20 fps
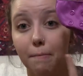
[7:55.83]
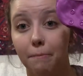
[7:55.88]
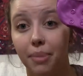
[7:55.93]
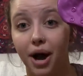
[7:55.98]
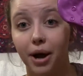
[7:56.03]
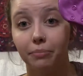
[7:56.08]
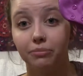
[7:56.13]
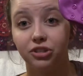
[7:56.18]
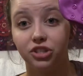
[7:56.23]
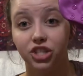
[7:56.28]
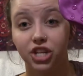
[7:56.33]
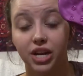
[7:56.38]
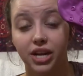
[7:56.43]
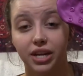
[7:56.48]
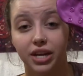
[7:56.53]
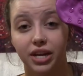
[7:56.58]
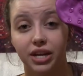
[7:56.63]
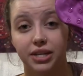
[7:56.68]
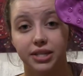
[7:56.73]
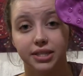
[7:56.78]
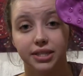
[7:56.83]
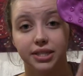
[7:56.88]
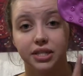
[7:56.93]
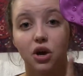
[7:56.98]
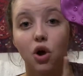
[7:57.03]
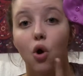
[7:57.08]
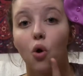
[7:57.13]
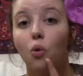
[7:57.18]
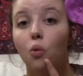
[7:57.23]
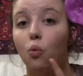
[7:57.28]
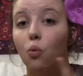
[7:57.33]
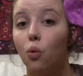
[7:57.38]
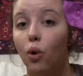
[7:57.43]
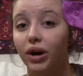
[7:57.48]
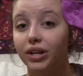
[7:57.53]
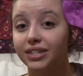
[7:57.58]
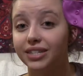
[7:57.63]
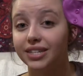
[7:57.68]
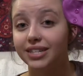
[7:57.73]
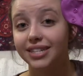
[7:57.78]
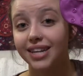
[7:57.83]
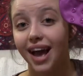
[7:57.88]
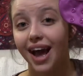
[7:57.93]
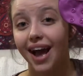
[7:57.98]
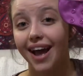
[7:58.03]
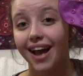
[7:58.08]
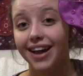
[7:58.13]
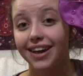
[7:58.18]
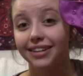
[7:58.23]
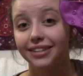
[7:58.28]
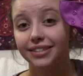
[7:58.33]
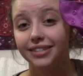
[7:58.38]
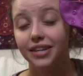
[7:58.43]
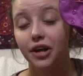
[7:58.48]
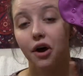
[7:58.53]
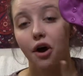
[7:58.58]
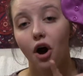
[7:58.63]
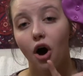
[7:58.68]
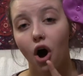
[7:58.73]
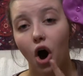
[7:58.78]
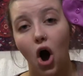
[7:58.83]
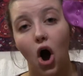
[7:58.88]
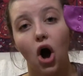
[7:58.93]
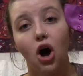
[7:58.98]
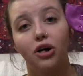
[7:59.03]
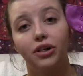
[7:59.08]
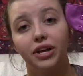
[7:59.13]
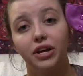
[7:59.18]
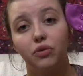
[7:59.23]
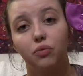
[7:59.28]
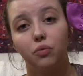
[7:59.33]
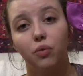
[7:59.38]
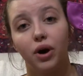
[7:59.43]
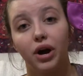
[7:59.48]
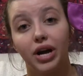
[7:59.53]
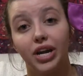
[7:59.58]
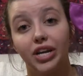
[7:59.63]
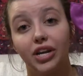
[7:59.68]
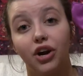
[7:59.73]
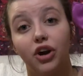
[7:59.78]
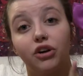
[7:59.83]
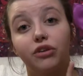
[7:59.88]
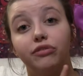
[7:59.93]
Bumgenius one size all-in-one